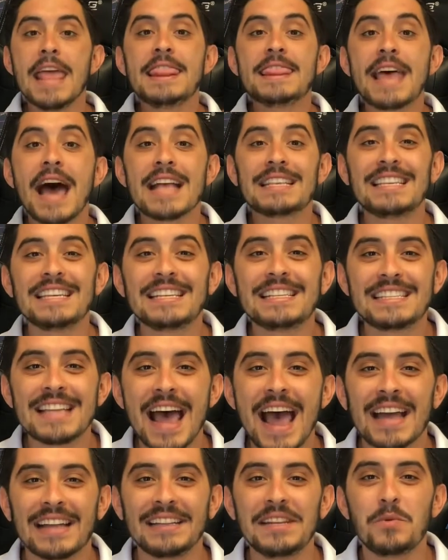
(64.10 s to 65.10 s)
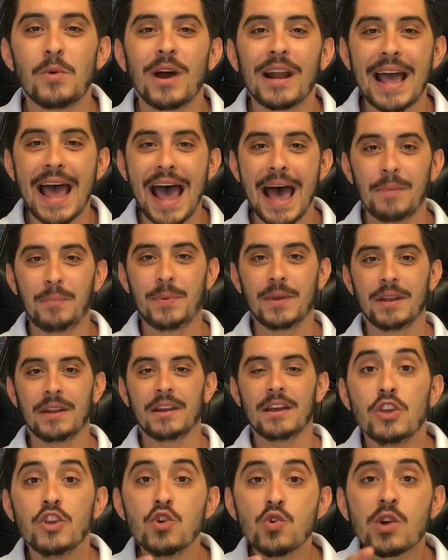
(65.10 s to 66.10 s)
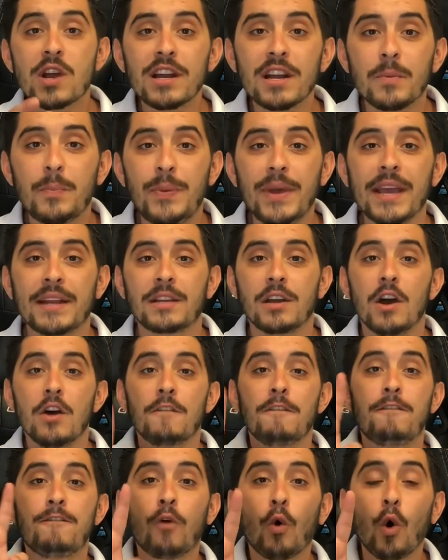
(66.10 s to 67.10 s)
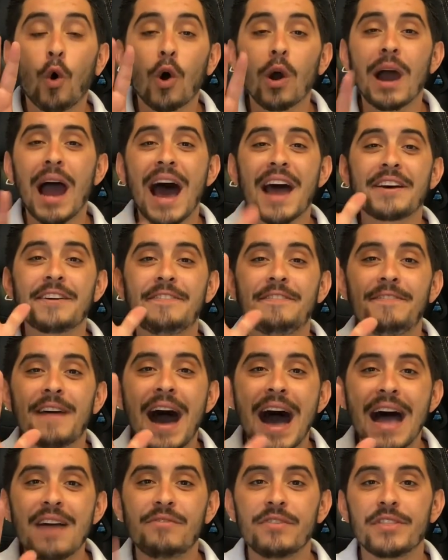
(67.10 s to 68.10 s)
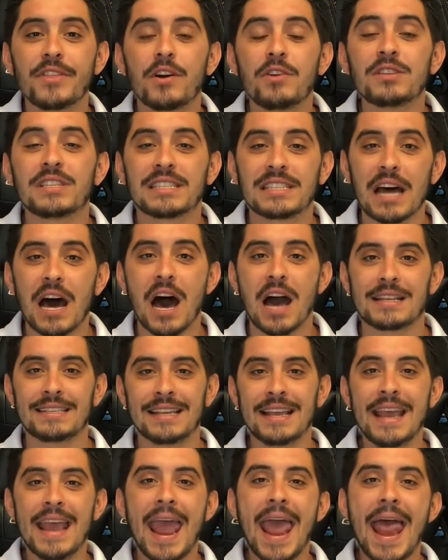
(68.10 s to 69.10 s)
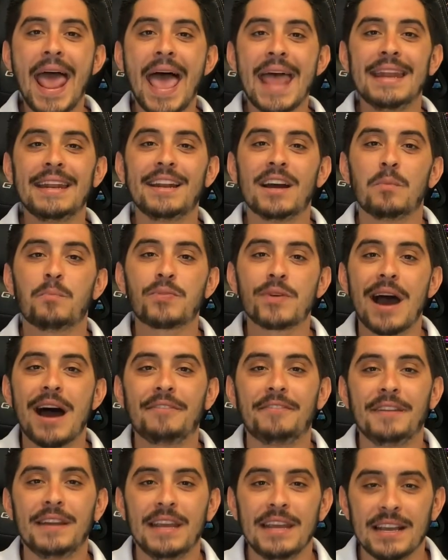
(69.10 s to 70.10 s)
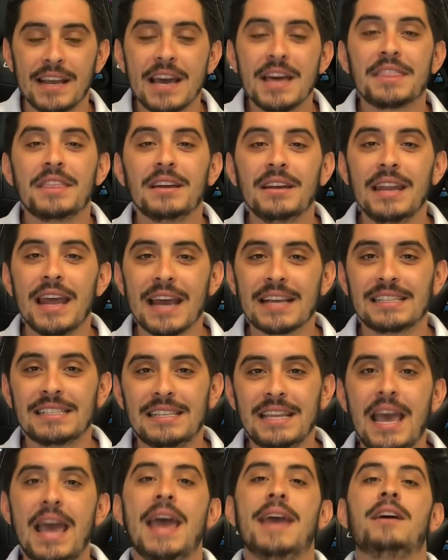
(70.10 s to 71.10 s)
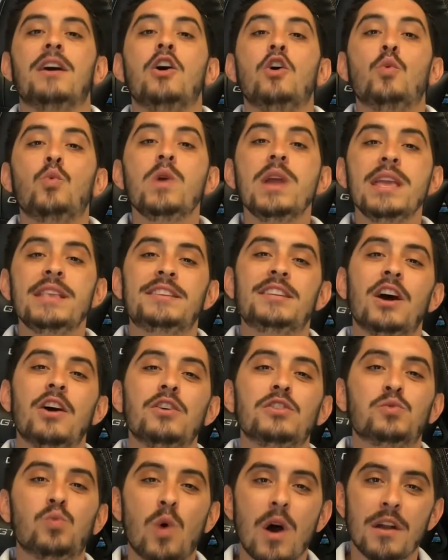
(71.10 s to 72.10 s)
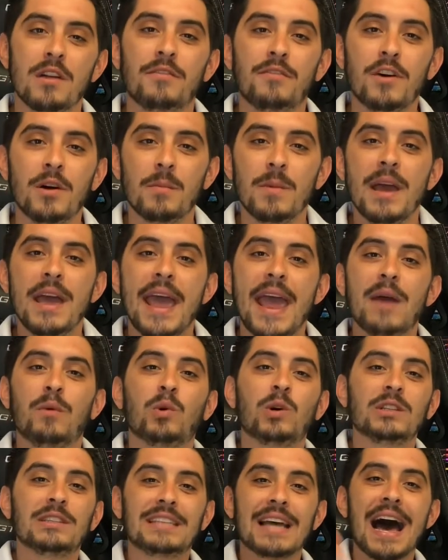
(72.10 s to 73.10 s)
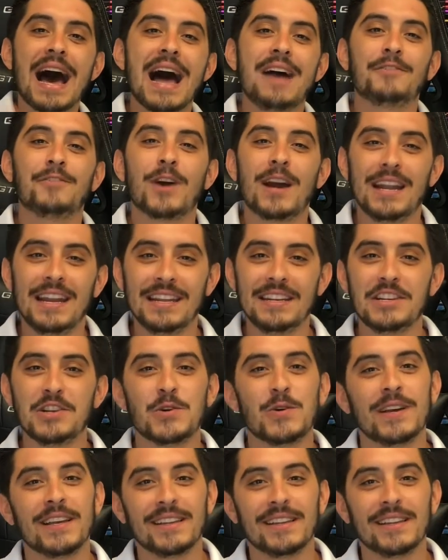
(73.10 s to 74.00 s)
And that's exactly what happened. You could have picked four out of five of those stocks and ended up profiting the next day. We chose one of them and we'll dive right into